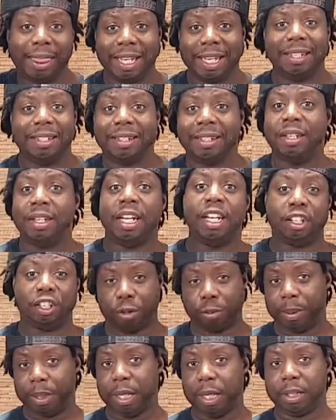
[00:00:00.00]
this
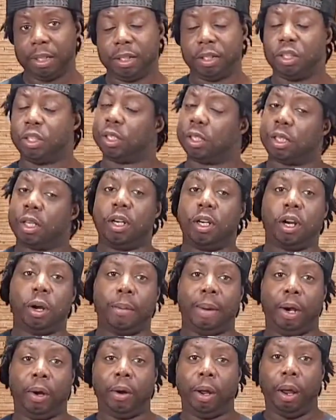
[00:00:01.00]
dish because it's just going to come
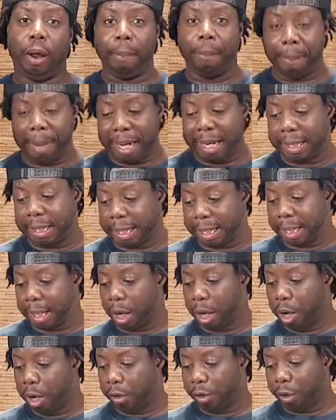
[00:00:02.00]
out amazing.
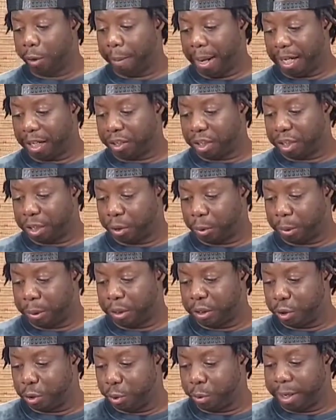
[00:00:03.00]
So I'm actually going
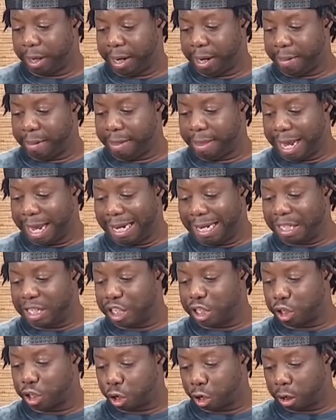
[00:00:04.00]
to get that
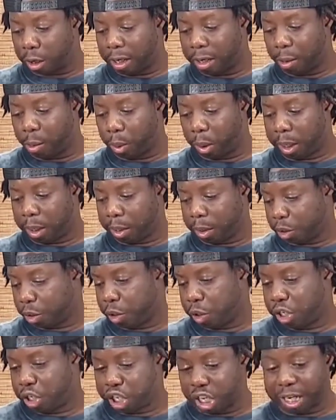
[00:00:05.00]
started while this
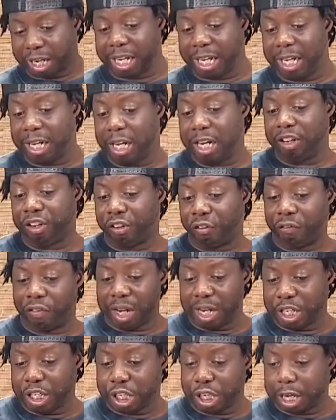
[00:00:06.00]
chicken is
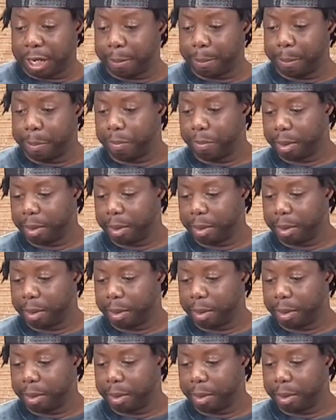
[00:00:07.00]
finishing.